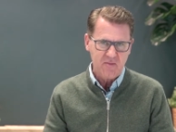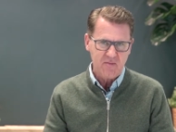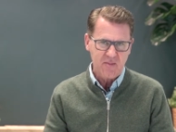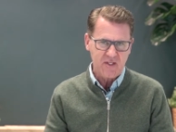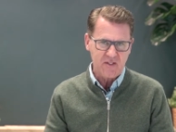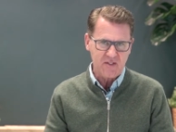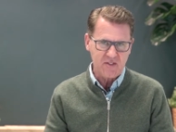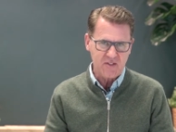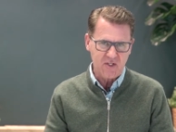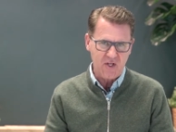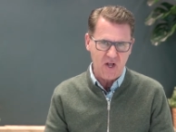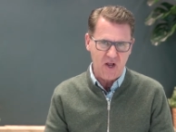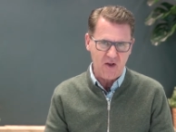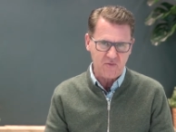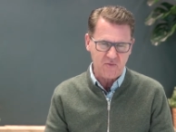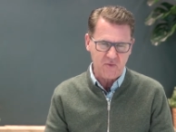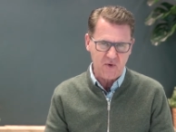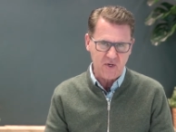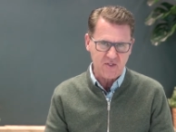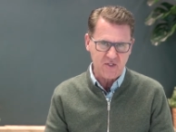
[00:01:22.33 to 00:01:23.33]
because
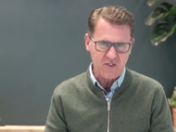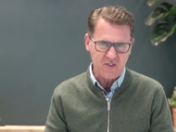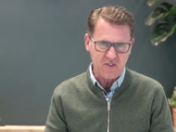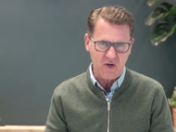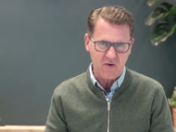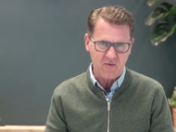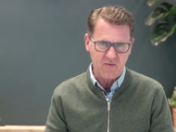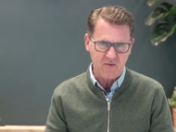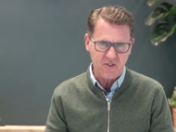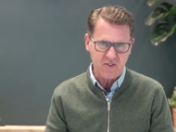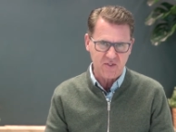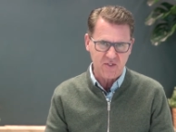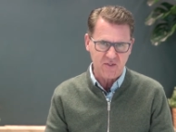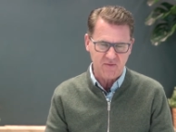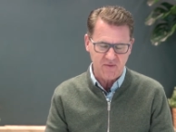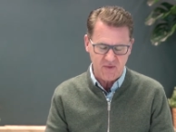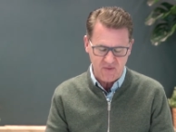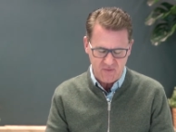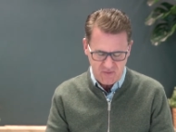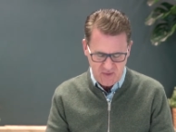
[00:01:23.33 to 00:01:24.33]
God watches over it
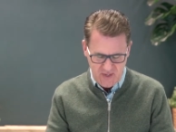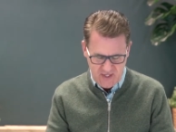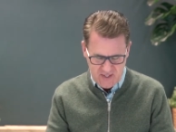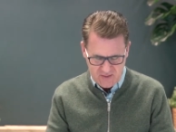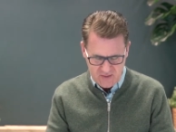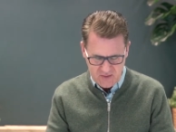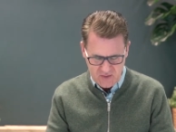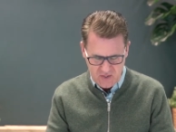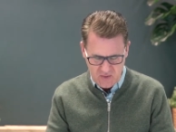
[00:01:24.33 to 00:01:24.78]
to fulfill it.